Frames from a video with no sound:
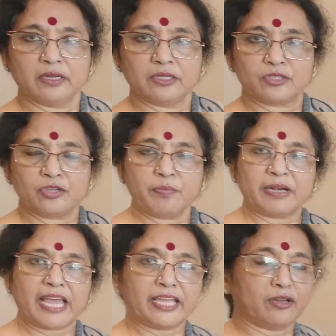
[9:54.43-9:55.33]
So,
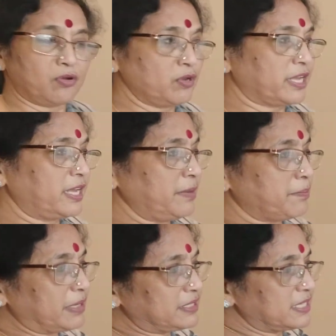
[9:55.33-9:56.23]
but I know
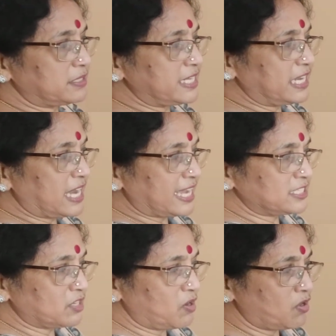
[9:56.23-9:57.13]
but the D
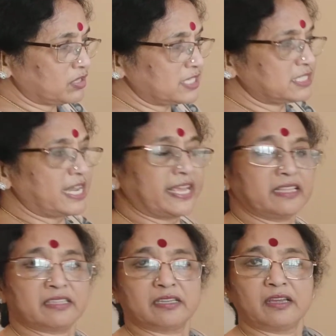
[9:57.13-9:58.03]
lies along this
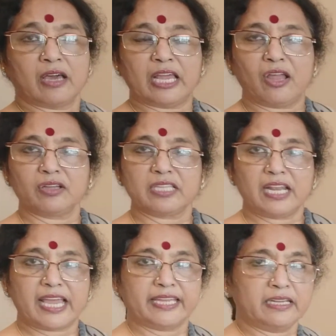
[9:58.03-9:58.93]
length, along the
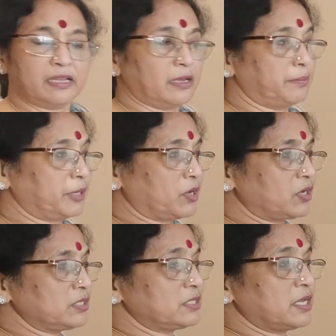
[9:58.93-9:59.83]
line,
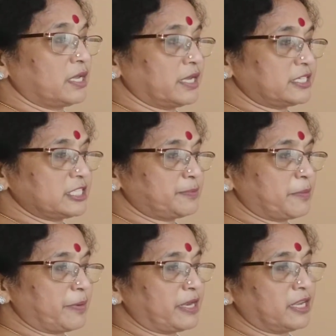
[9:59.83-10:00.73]
because it is
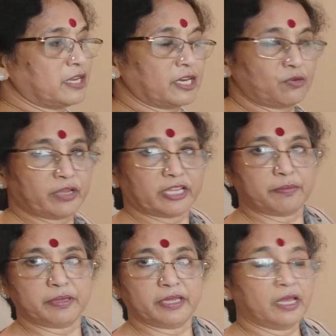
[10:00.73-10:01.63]
perpendicular to
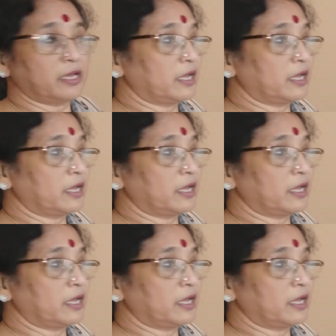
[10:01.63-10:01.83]
AB.